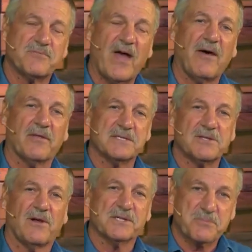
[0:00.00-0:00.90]
is valid
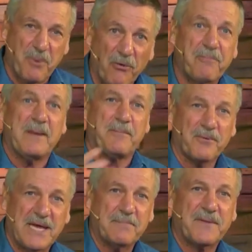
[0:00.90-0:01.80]
as long as both
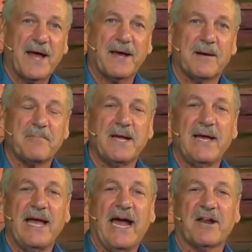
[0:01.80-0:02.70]
people keep that up.
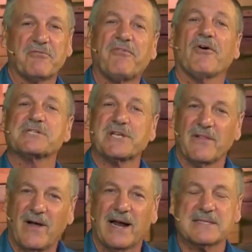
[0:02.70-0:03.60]
And
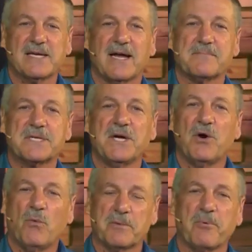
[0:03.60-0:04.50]
unfortunately, a lot of times,
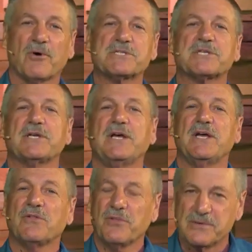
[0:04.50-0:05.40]
one person
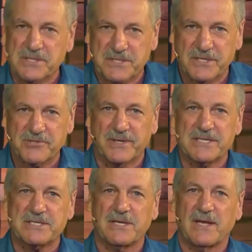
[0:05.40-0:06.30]
loses
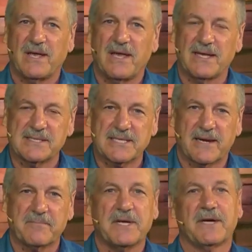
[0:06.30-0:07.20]
interest and
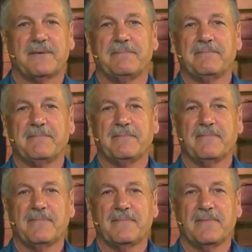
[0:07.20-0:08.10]
said, I'm done.
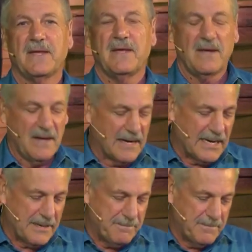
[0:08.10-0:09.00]

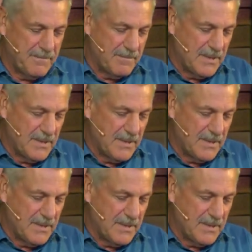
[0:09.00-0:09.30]
Um,